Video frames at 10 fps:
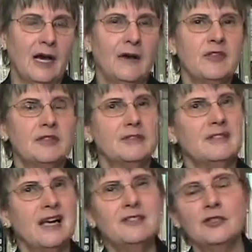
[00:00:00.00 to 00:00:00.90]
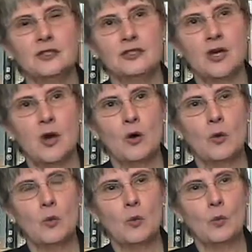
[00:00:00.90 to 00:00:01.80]
Of the dozen or
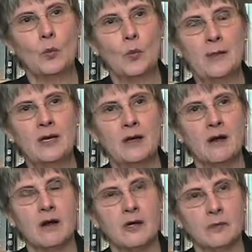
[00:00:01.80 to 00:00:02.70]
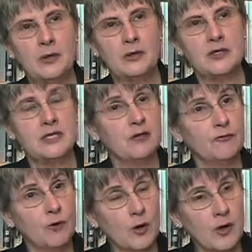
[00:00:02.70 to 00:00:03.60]
so women in our community of
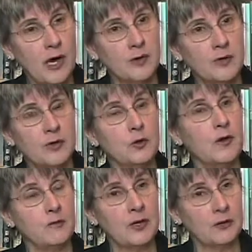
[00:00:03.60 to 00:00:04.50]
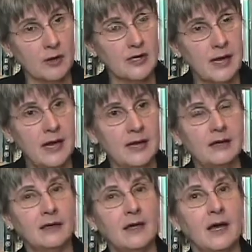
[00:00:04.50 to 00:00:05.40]
400 who have been ordained,